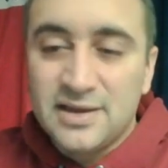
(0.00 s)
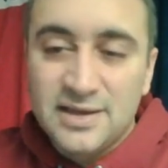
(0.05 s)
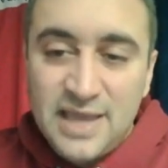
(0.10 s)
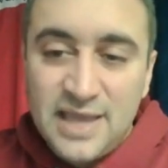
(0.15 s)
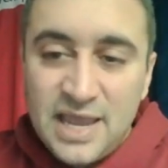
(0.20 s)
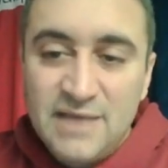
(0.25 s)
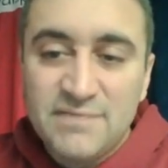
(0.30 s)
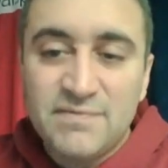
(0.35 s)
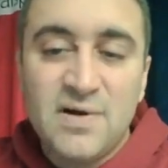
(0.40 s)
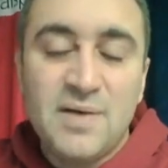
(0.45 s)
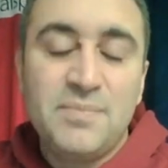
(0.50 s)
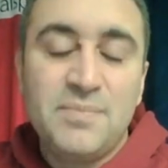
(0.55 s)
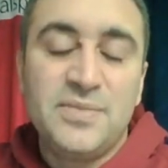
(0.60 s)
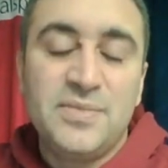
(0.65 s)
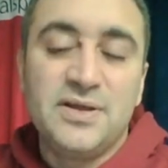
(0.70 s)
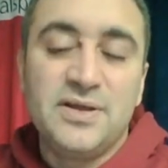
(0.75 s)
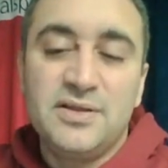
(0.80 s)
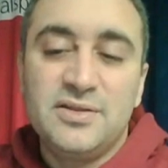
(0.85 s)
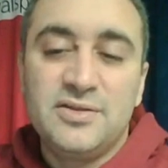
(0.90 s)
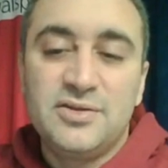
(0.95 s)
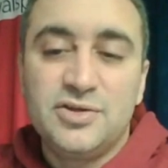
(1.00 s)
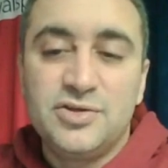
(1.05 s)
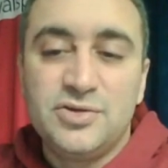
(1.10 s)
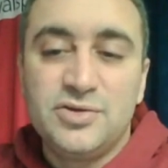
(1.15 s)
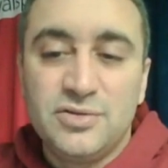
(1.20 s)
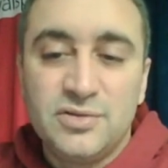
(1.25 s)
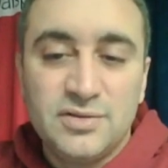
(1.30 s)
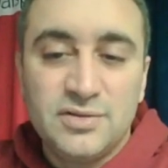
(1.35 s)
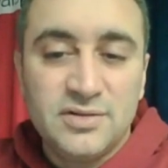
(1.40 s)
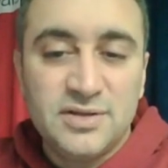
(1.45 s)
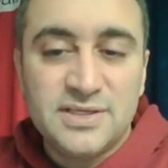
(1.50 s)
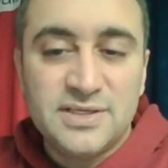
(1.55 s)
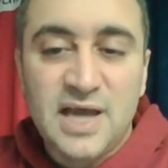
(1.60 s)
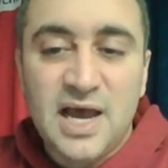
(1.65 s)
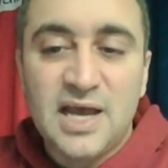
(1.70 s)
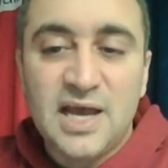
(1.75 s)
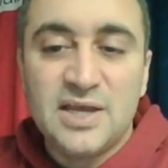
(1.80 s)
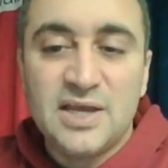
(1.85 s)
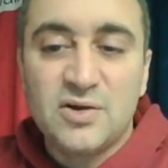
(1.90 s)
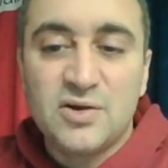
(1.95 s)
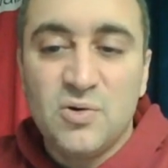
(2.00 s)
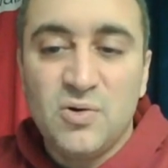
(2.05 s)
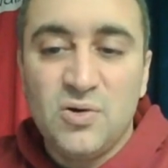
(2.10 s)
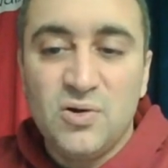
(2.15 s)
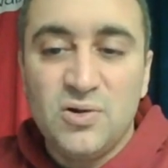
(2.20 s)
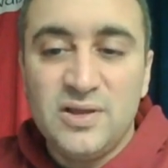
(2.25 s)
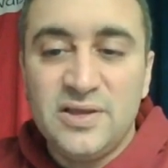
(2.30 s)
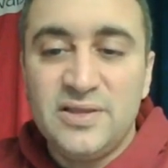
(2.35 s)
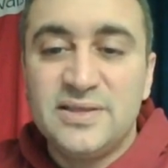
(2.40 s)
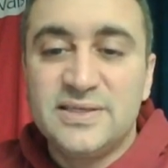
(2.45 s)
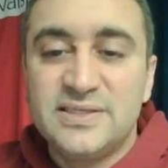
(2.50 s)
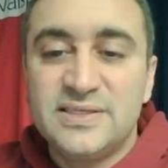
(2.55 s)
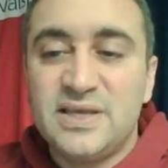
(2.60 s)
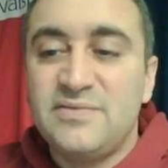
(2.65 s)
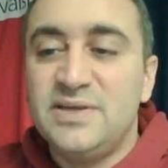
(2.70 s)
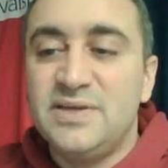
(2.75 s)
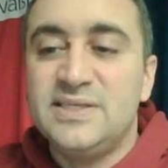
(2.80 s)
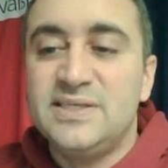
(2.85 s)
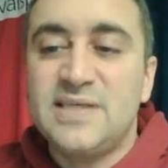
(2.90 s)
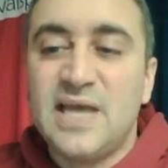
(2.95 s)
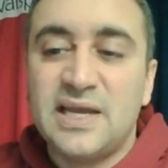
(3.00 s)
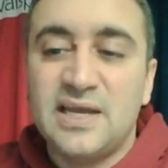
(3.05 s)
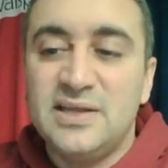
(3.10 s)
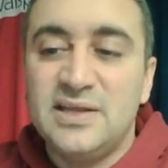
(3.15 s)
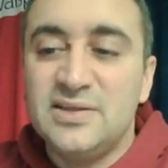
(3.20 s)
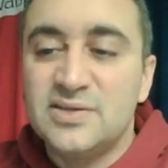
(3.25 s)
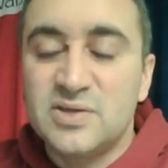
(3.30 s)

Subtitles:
gave up the tying goal in the 72nd.